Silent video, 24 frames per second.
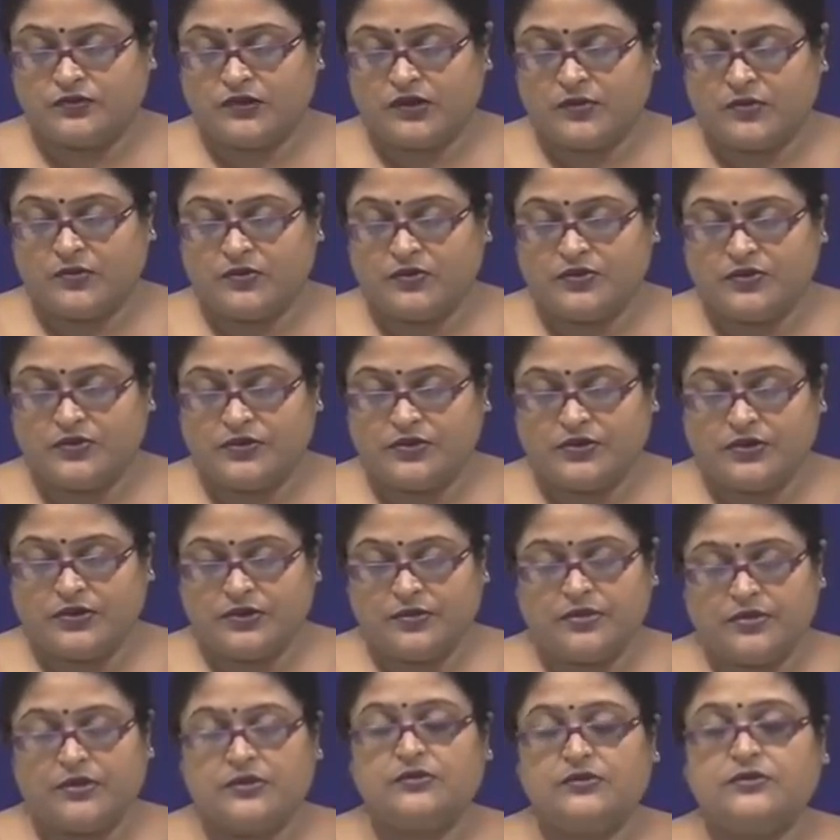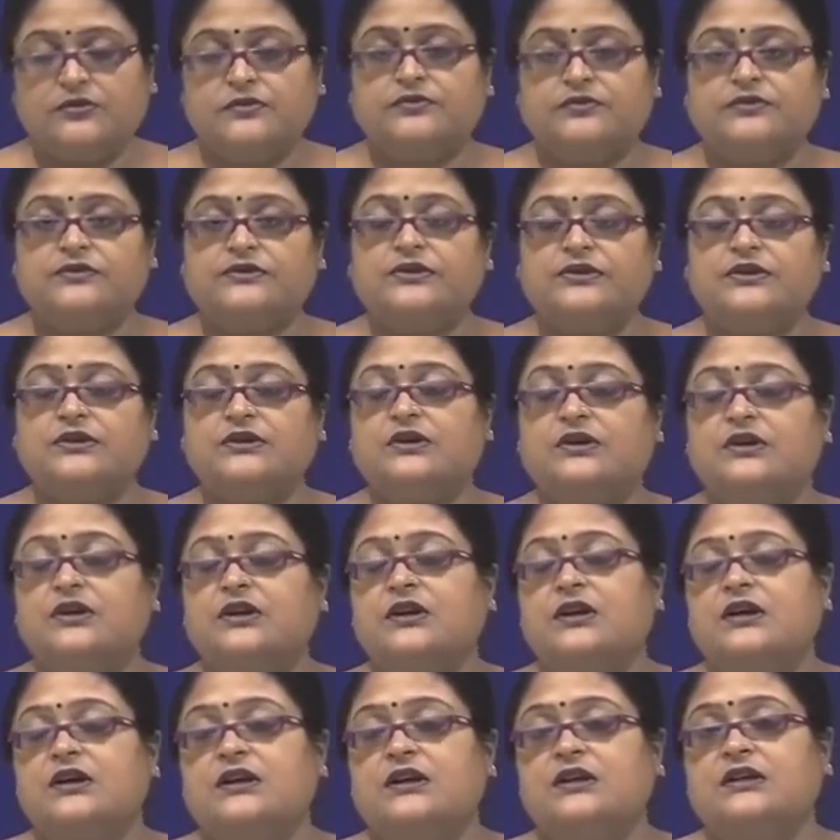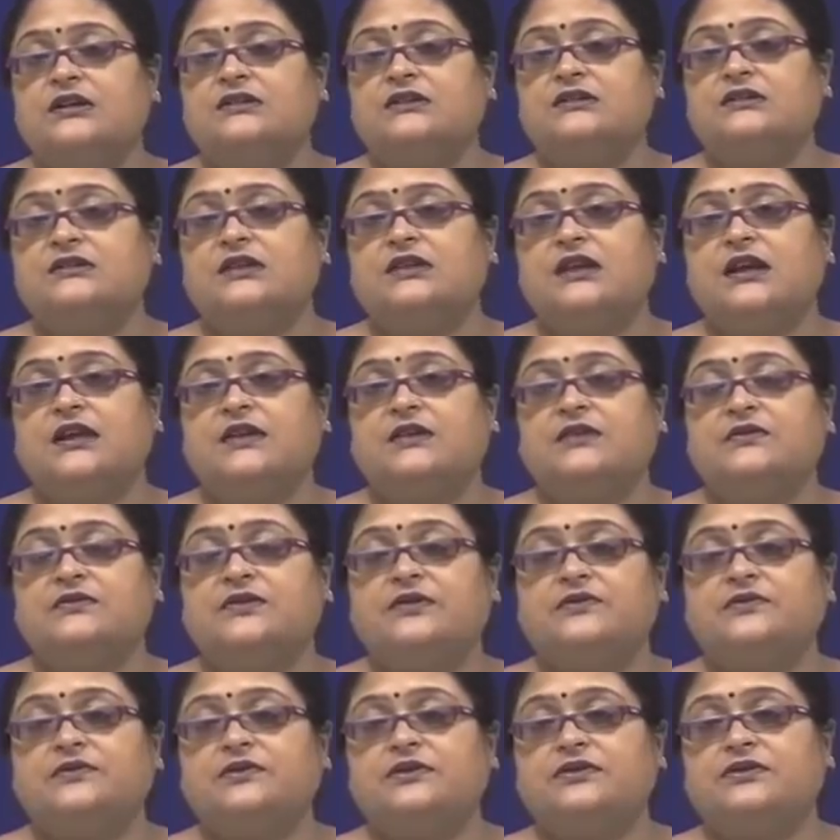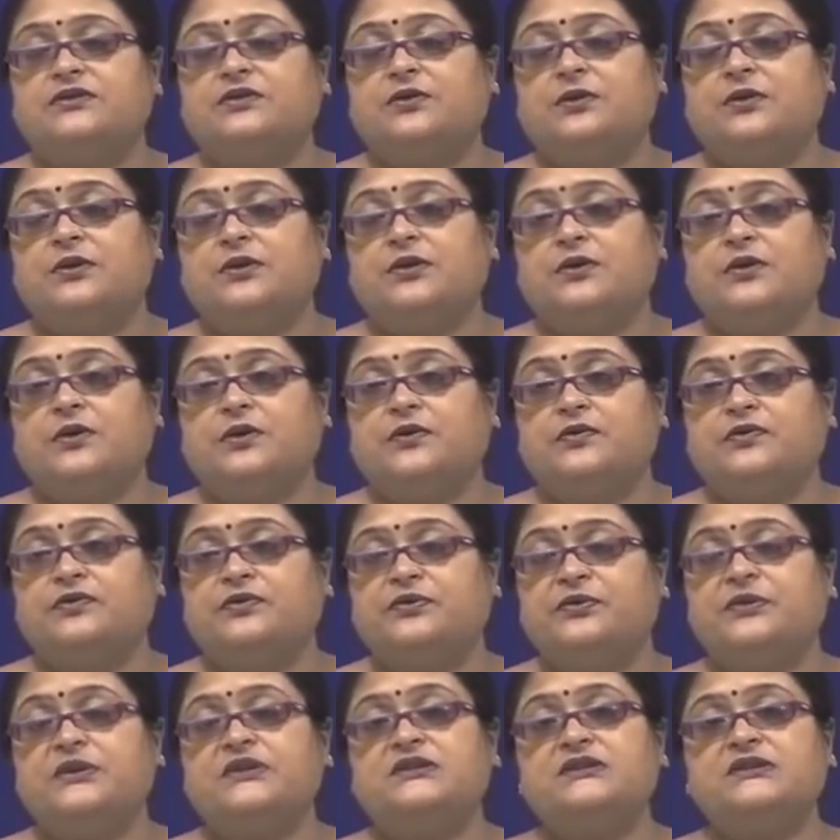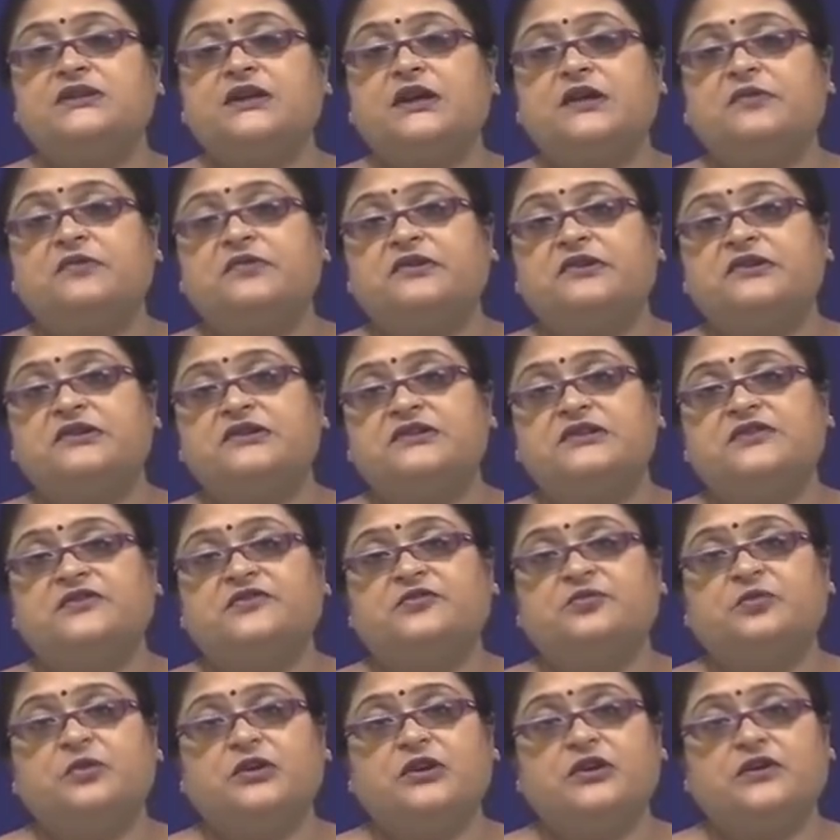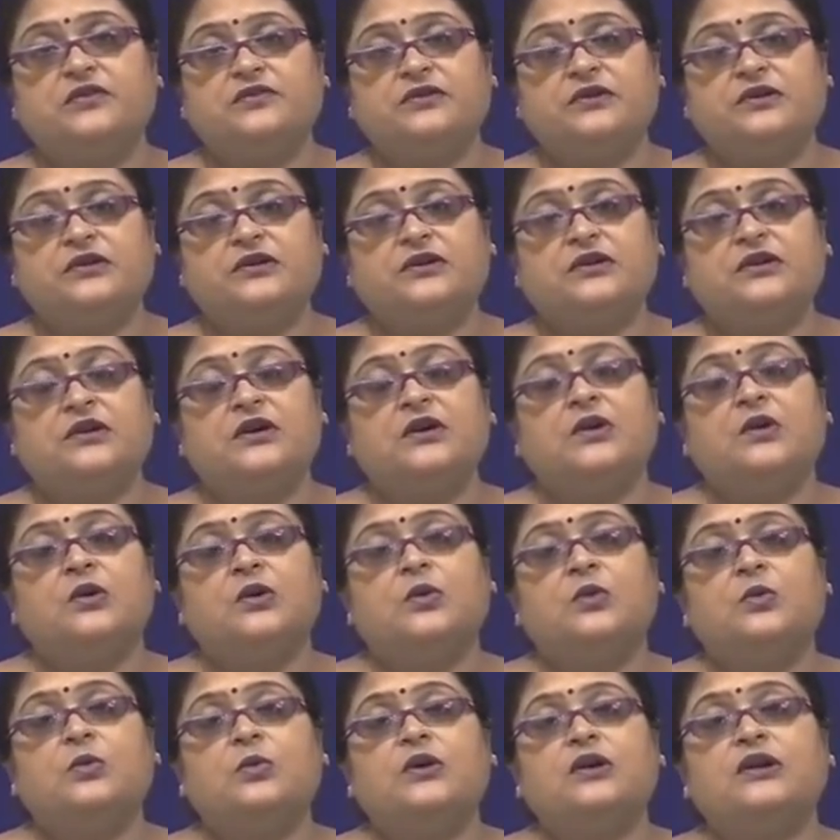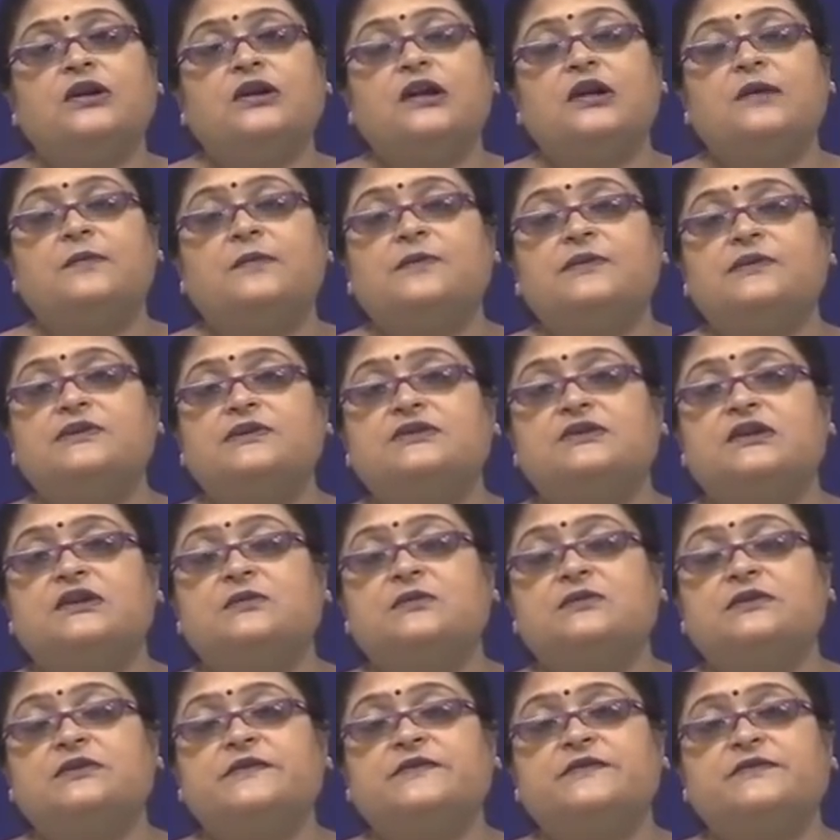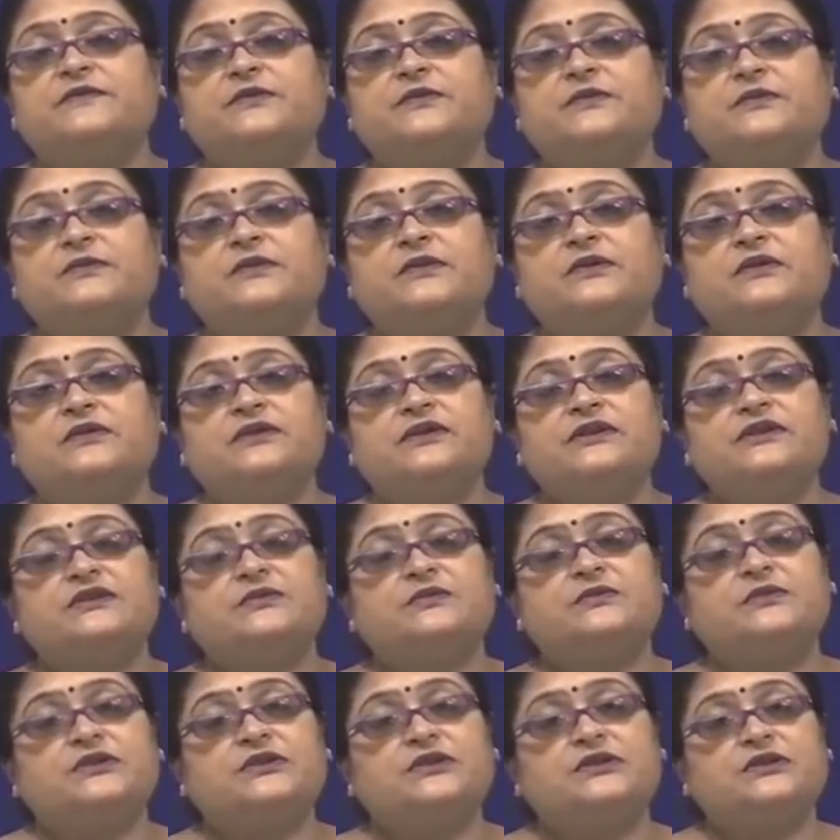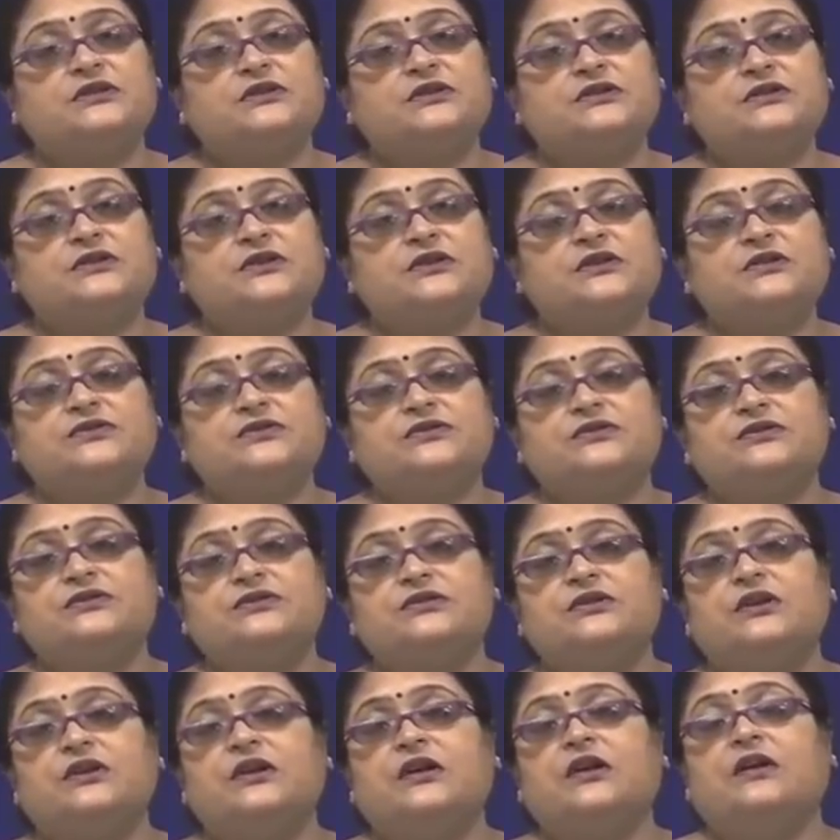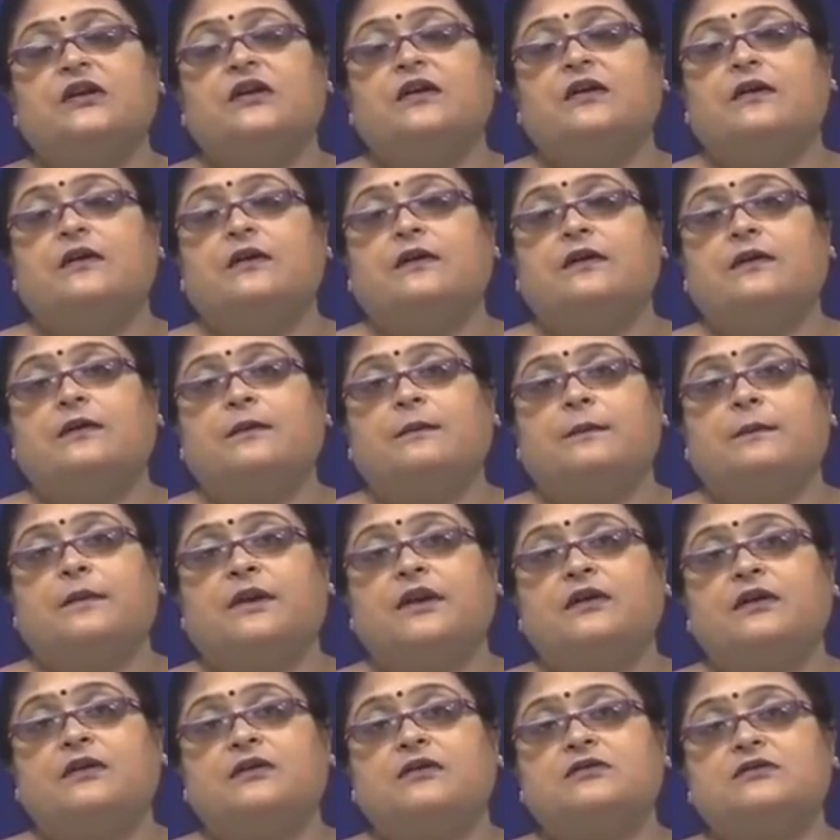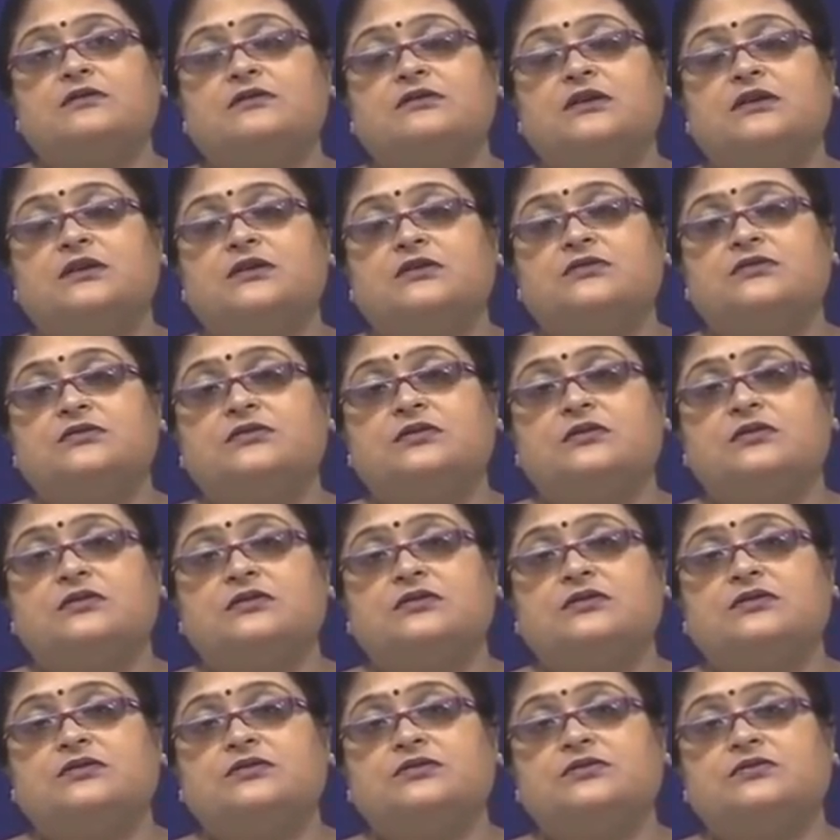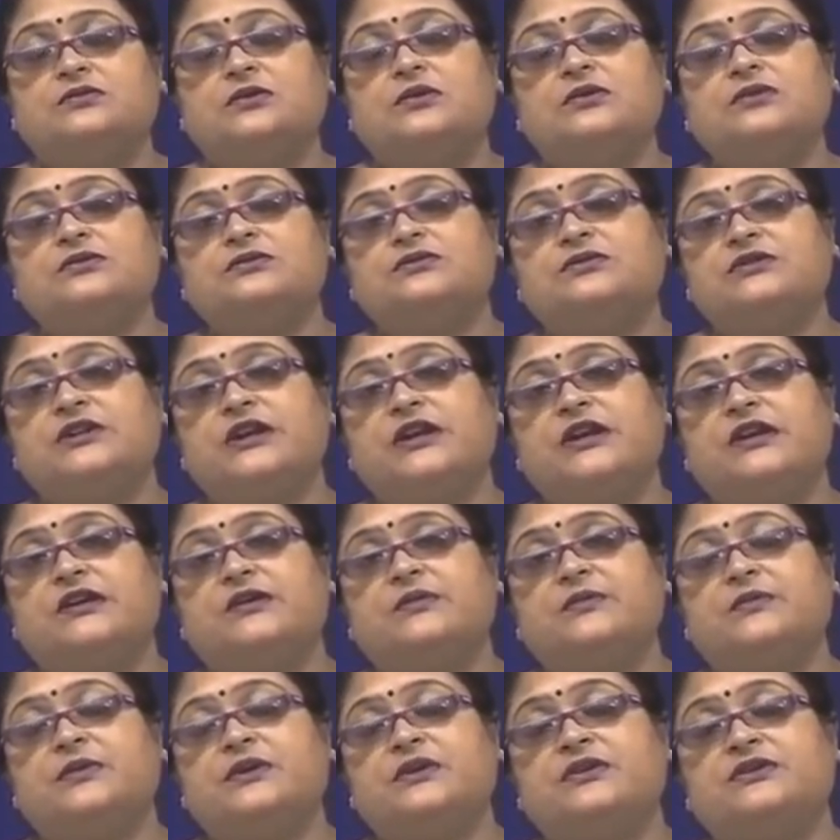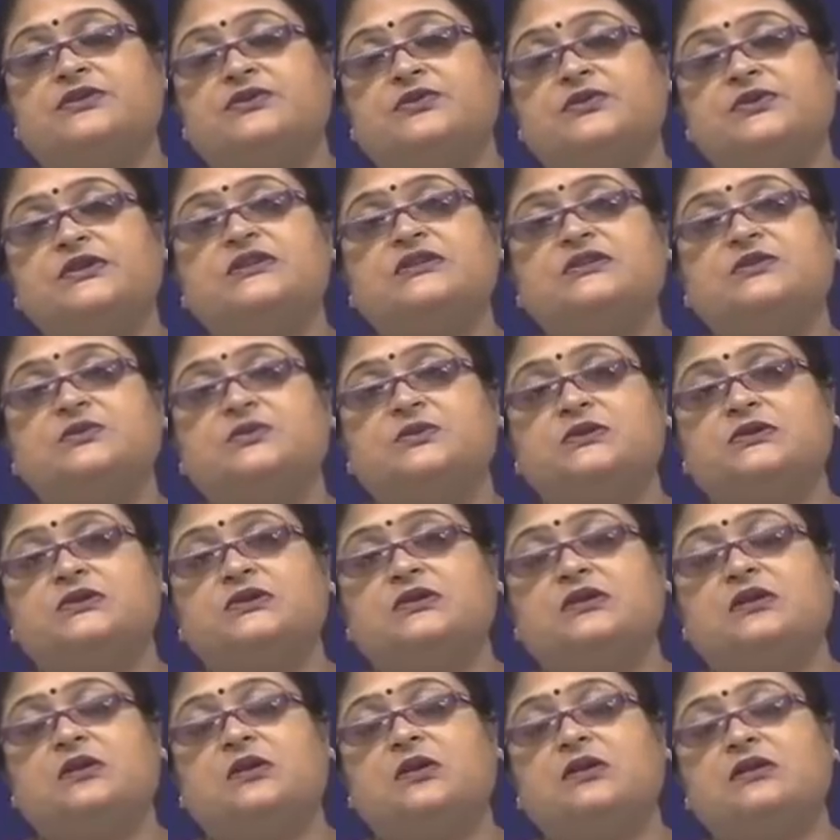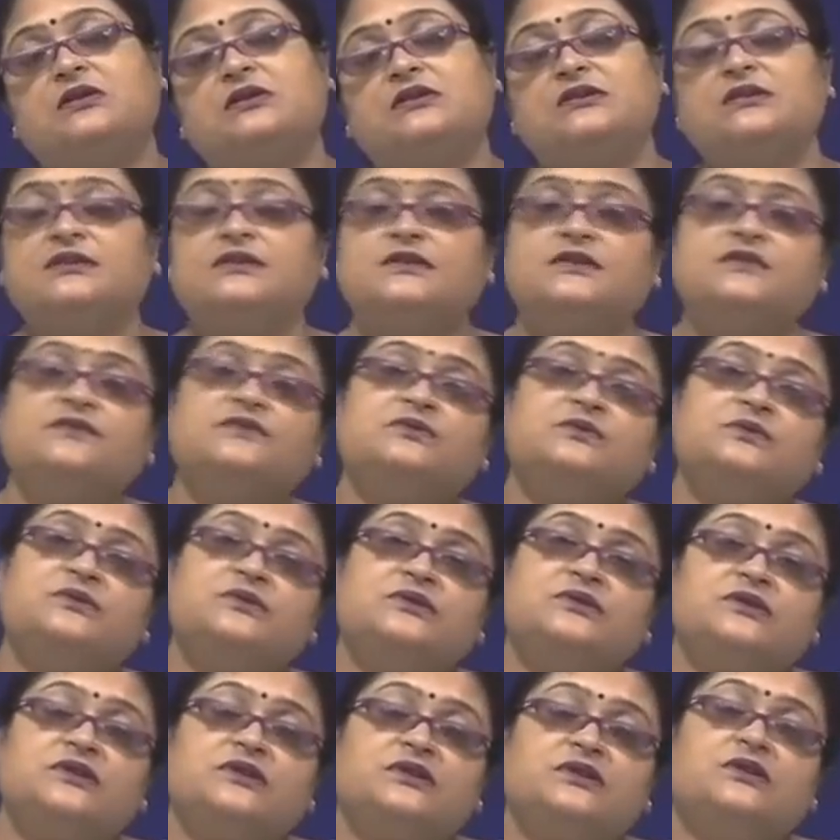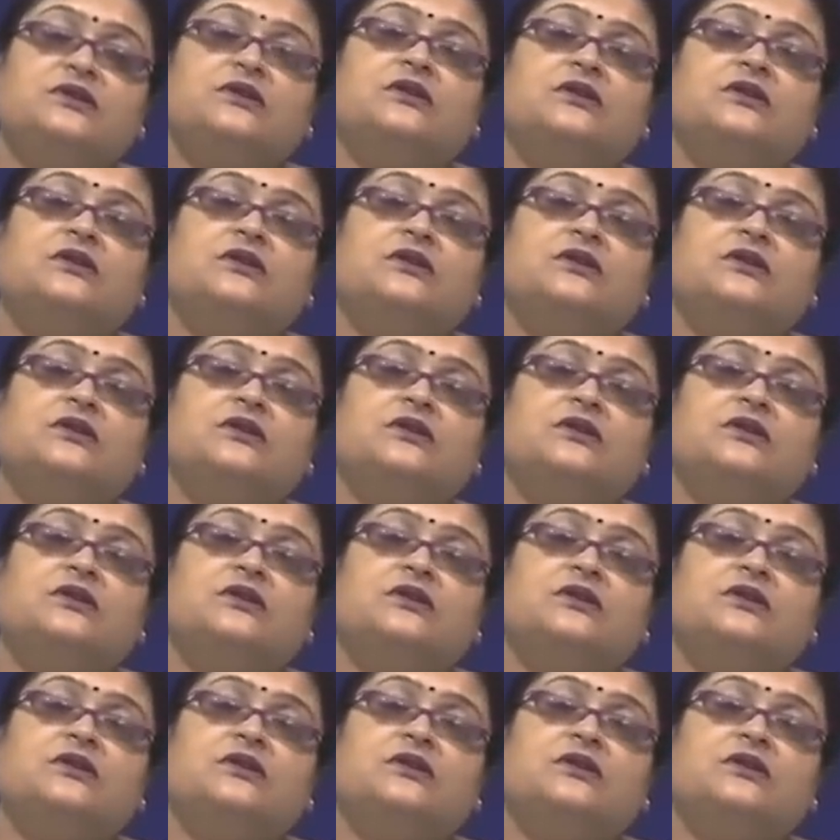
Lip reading: more important over here, is like when we are talking of risk aversive behavior. What happens? Sometimes people reach a particular solution because they do not want to take much risk with the alternatives which are